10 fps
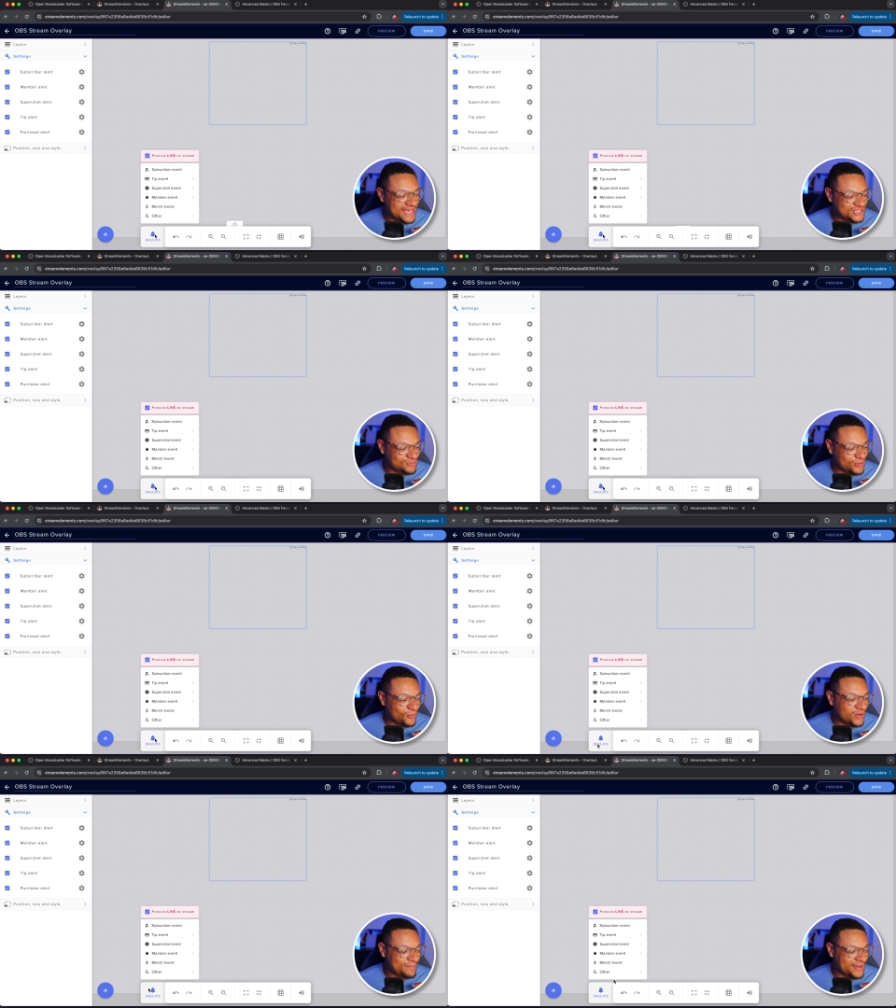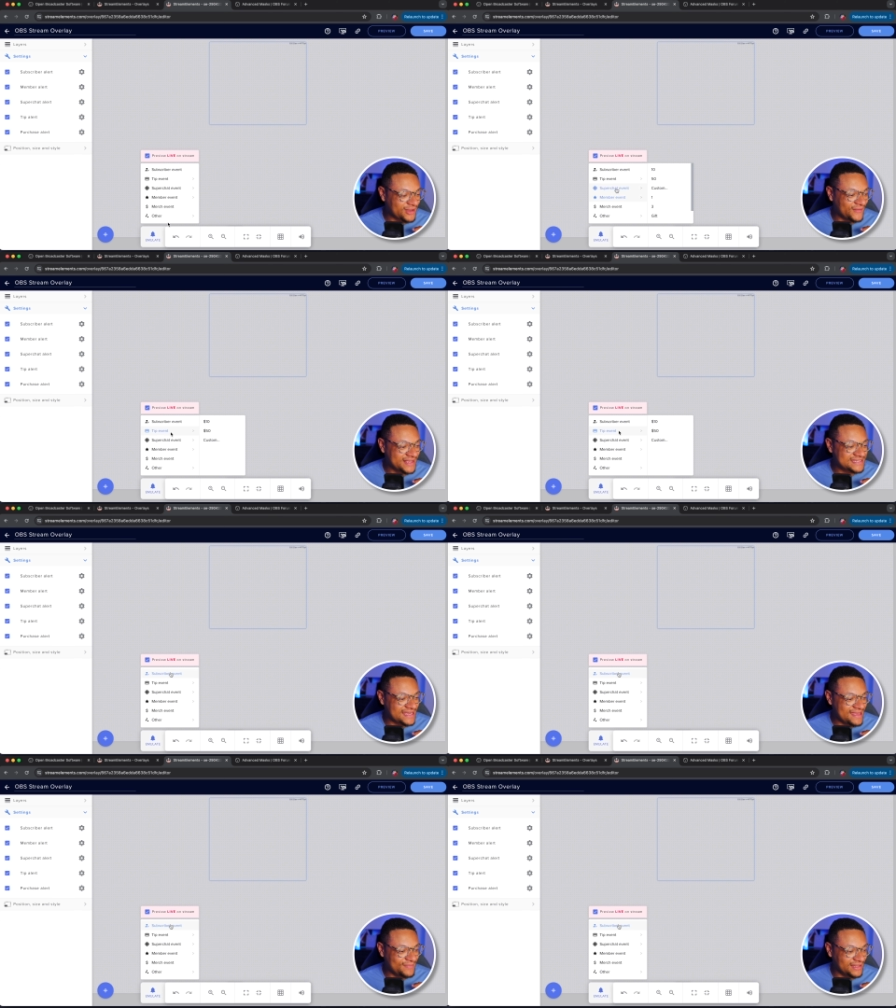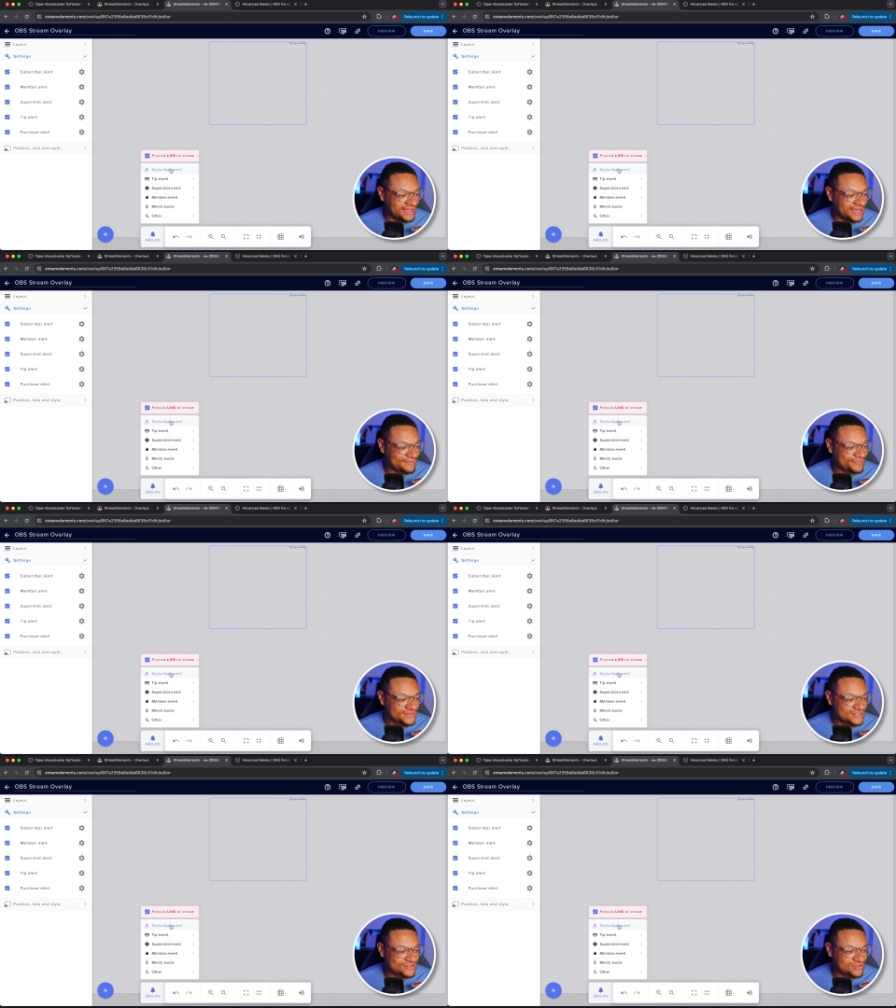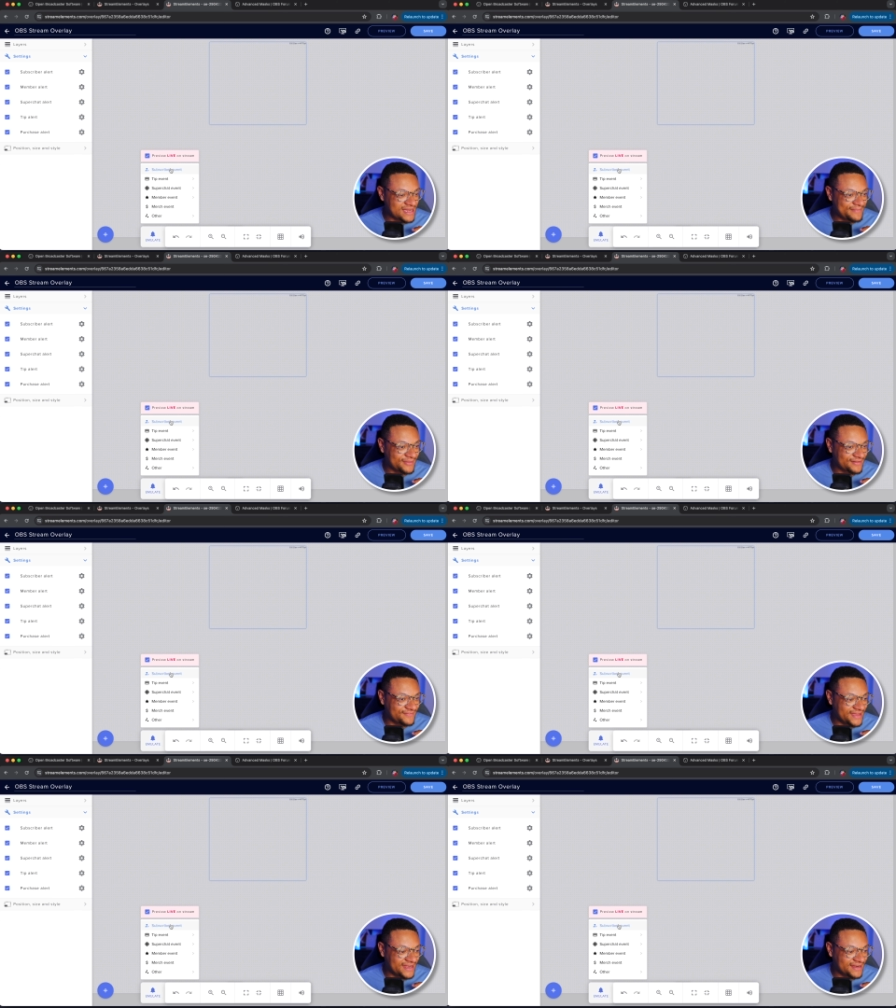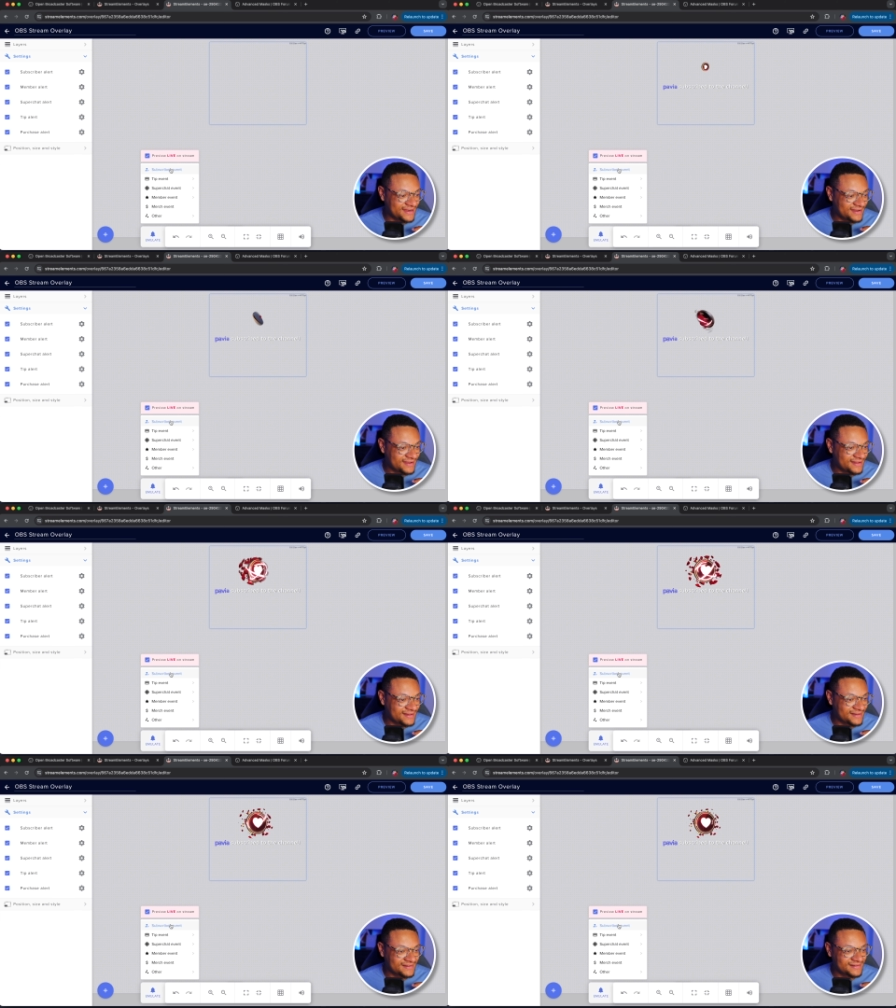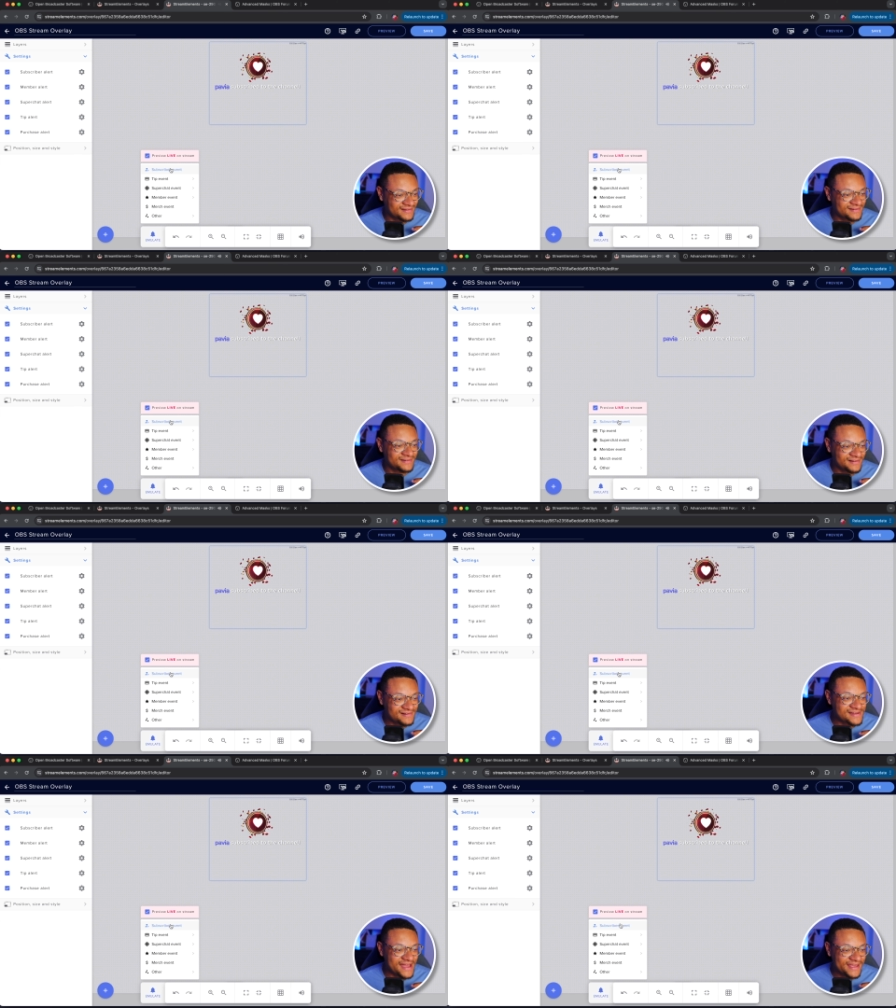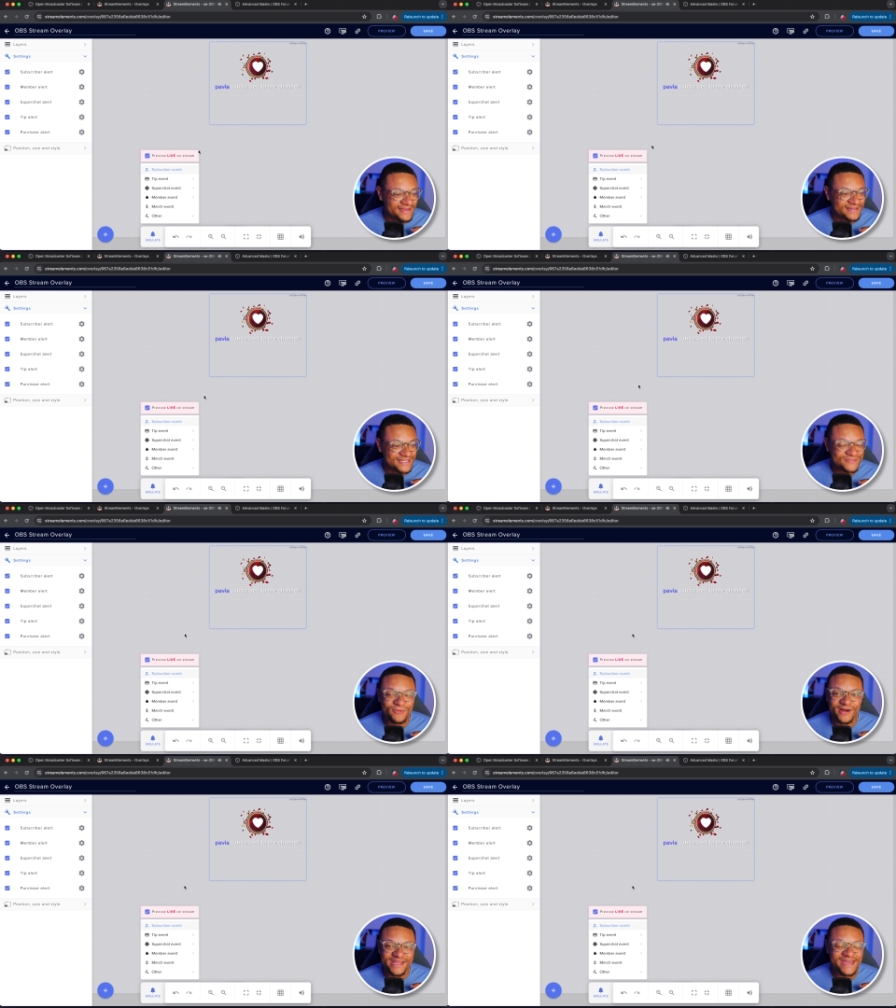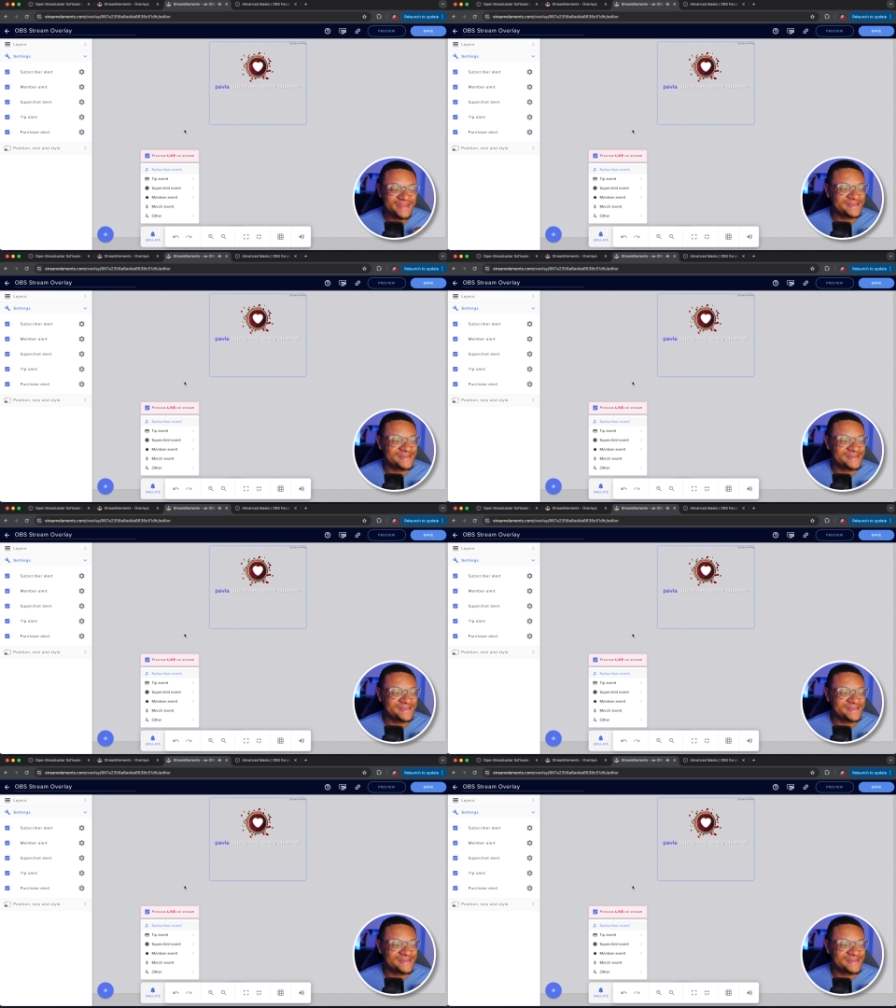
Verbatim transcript: test real quick by going to emulate, subscriber event, Okay, it's working.